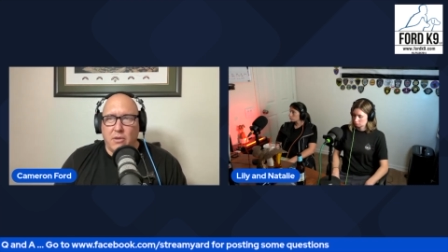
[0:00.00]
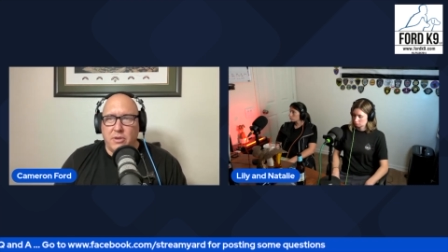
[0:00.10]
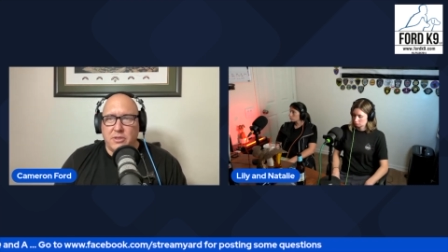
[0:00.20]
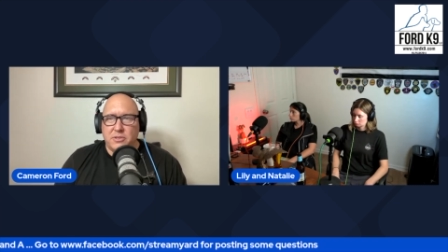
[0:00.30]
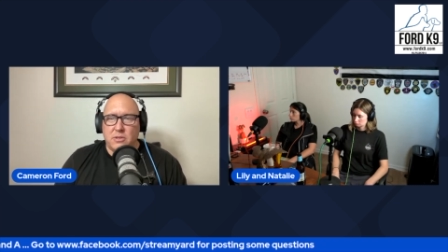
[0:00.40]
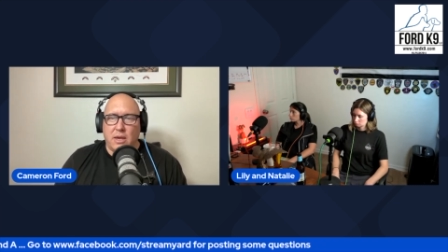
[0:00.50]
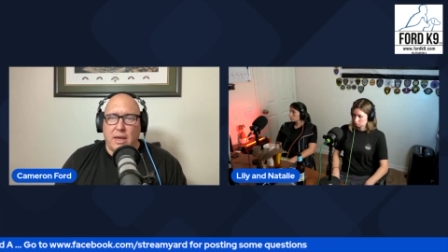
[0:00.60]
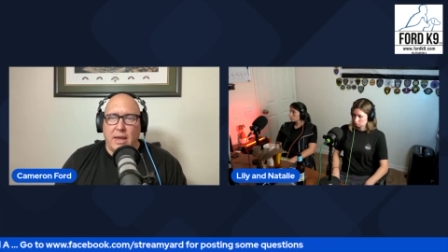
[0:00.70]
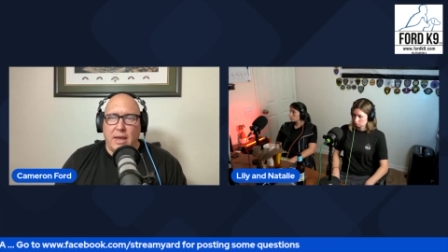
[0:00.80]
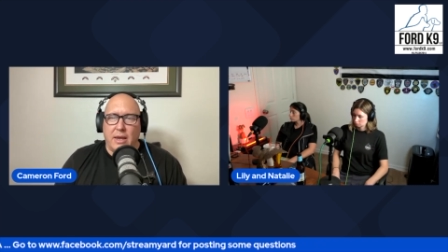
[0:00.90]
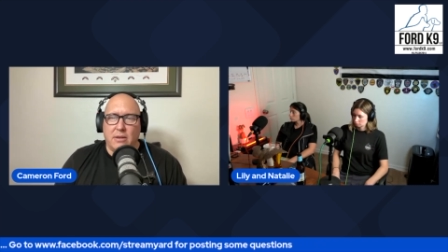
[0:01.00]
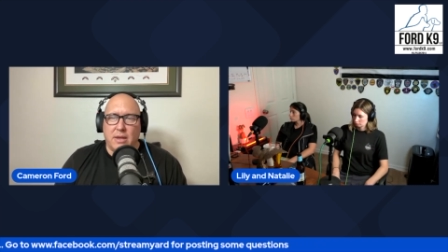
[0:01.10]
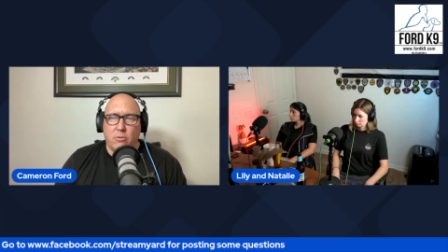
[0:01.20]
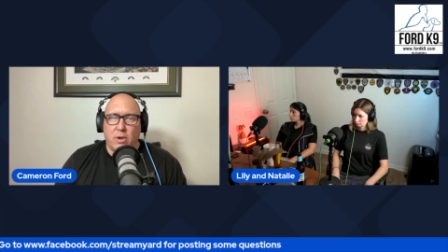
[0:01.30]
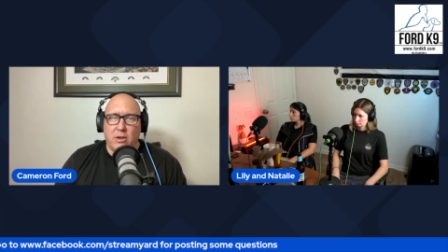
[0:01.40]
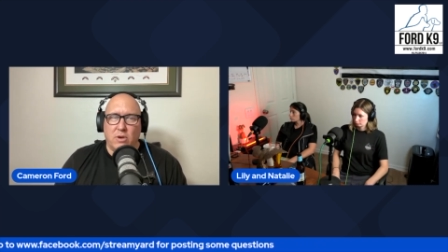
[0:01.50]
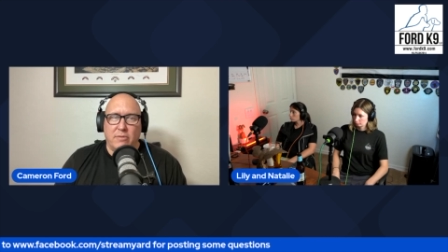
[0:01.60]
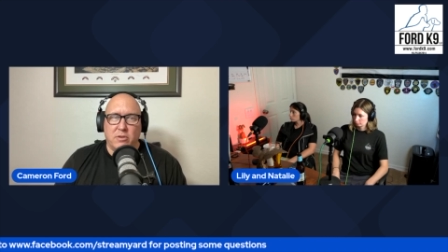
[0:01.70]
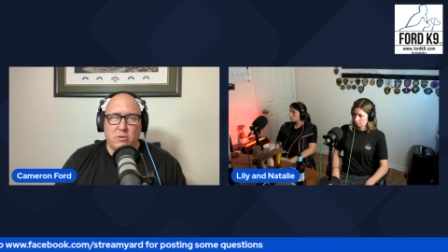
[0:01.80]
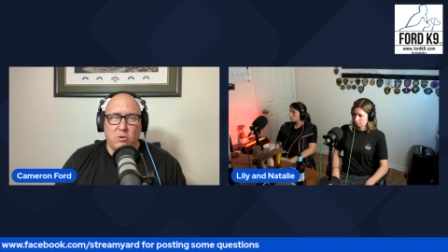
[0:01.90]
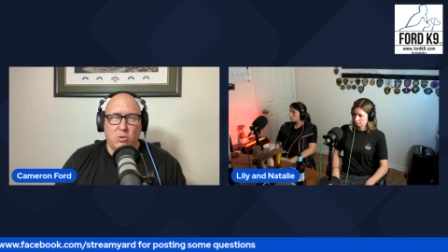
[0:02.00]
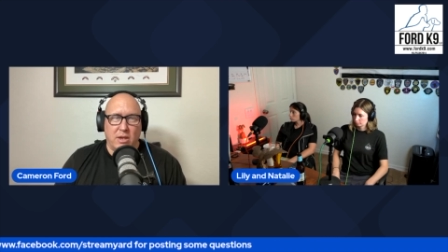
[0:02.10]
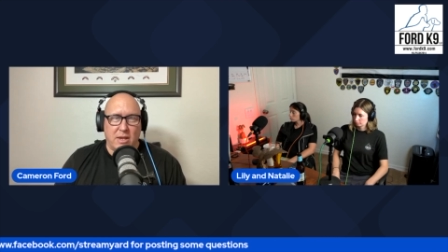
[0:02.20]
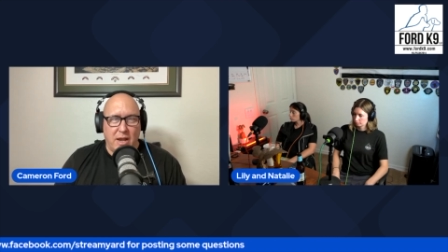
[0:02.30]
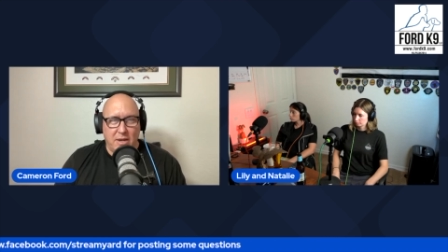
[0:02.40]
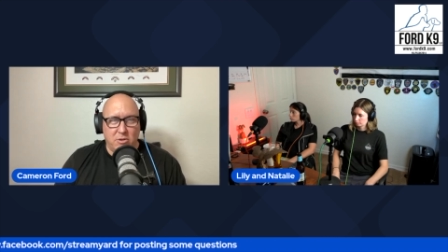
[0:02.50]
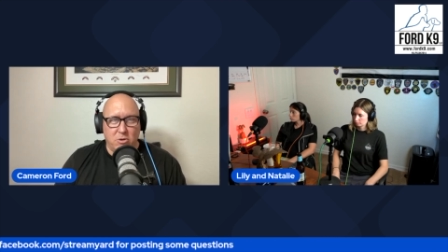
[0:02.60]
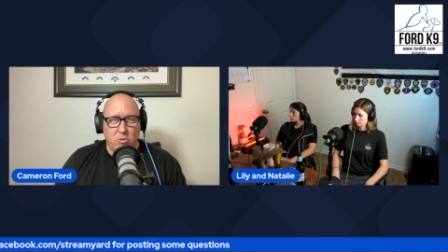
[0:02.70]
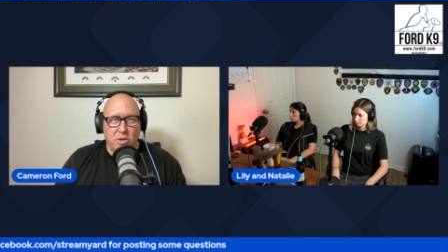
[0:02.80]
this, and that way you don't have to do like I do,